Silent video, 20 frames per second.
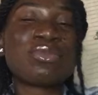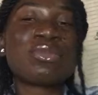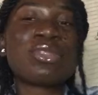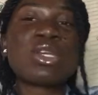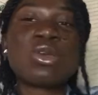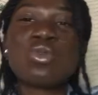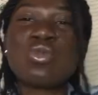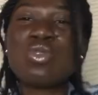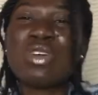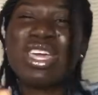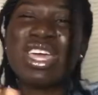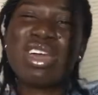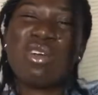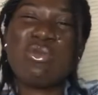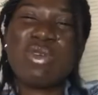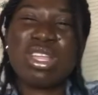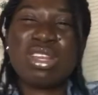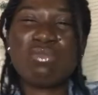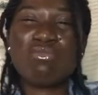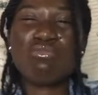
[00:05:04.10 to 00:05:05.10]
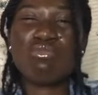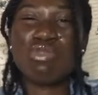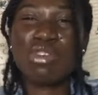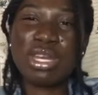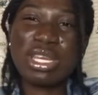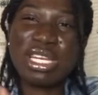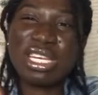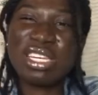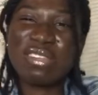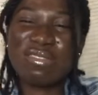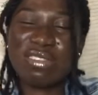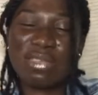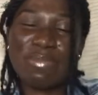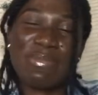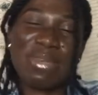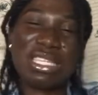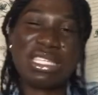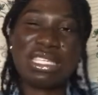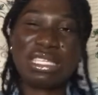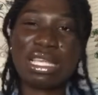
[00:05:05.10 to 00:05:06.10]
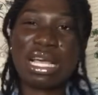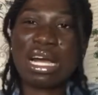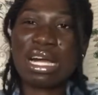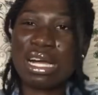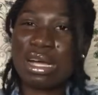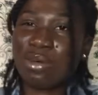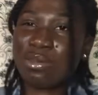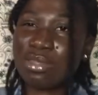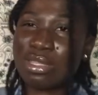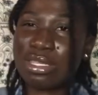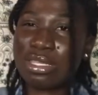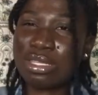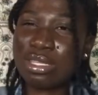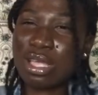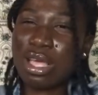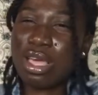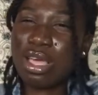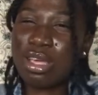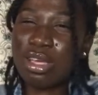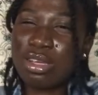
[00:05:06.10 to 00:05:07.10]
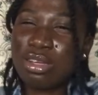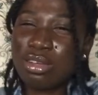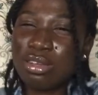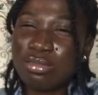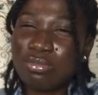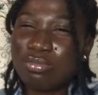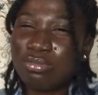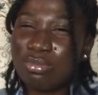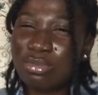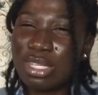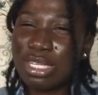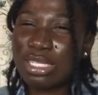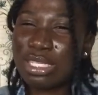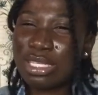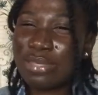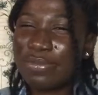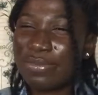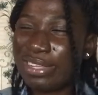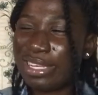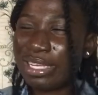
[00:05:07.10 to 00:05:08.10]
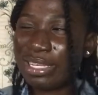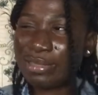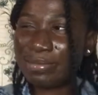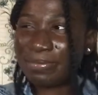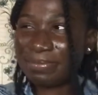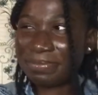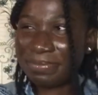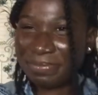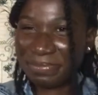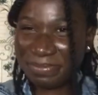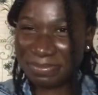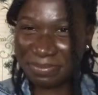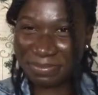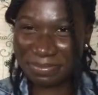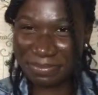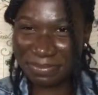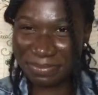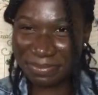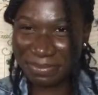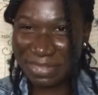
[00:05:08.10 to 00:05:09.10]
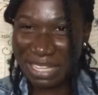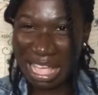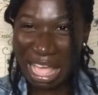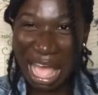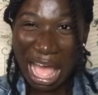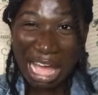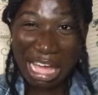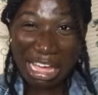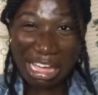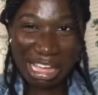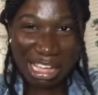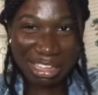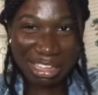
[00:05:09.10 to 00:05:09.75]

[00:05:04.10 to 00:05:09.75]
who here when money leaves the person's account, there's this feeling, anger.